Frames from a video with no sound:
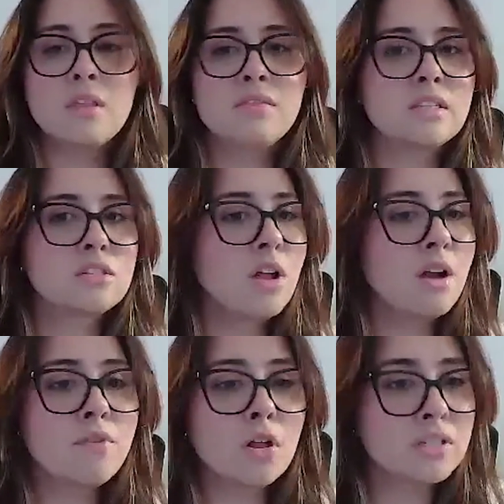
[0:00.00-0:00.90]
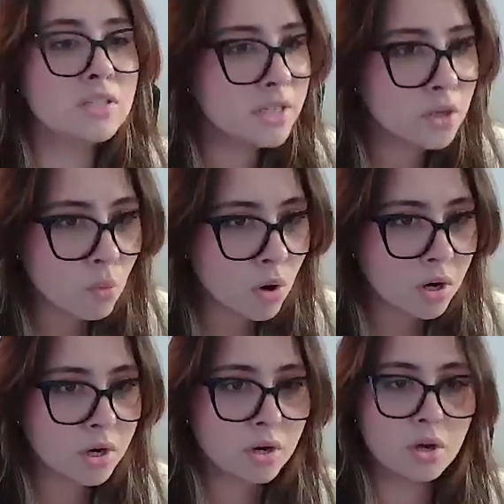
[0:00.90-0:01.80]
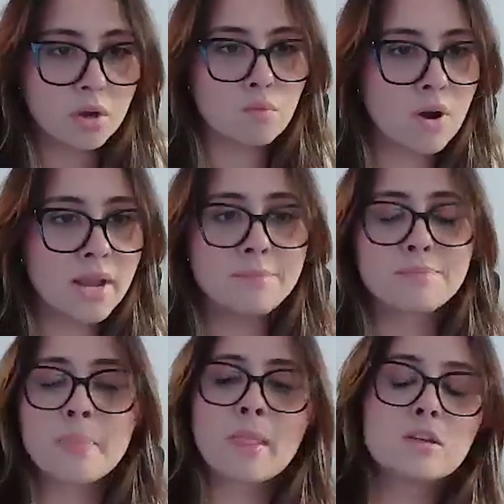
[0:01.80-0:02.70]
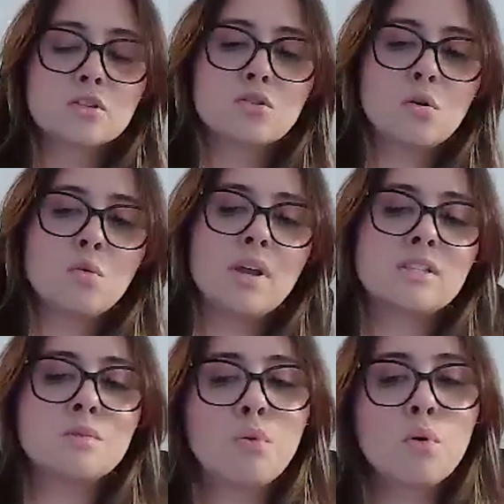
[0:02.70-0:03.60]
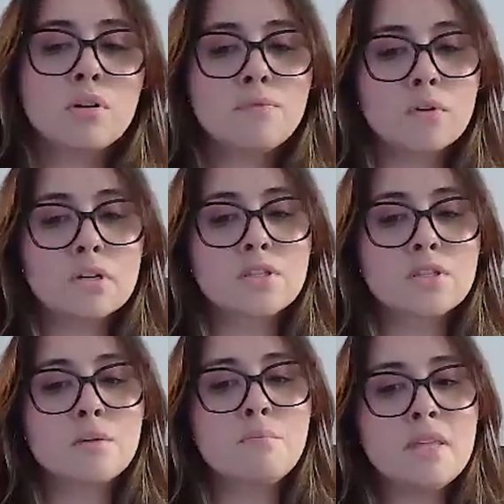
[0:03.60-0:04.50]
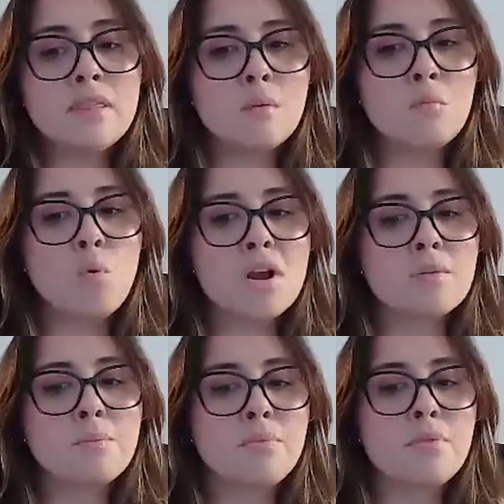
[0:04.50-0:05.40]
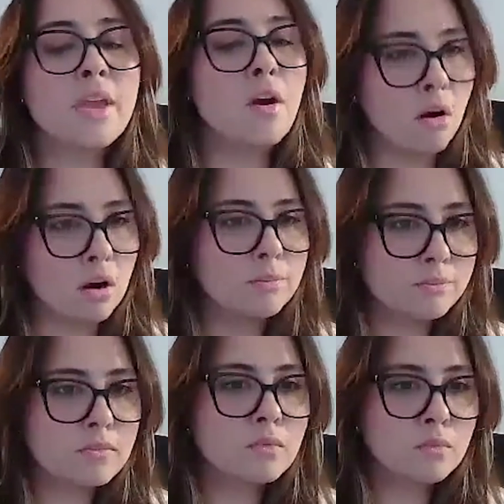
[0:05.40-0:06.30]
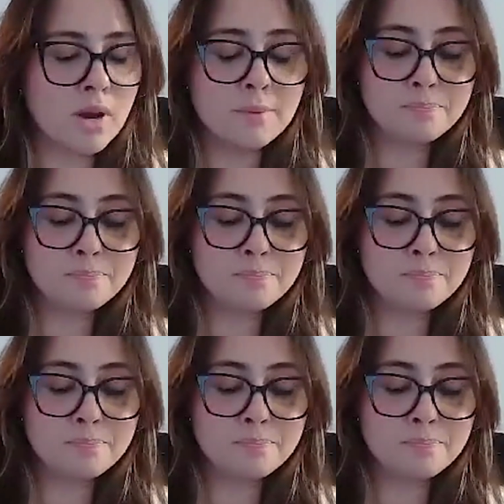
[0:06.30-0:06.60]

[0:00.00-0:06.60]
They still have volunteer work, right? So it's important for us to meet them where they are, right?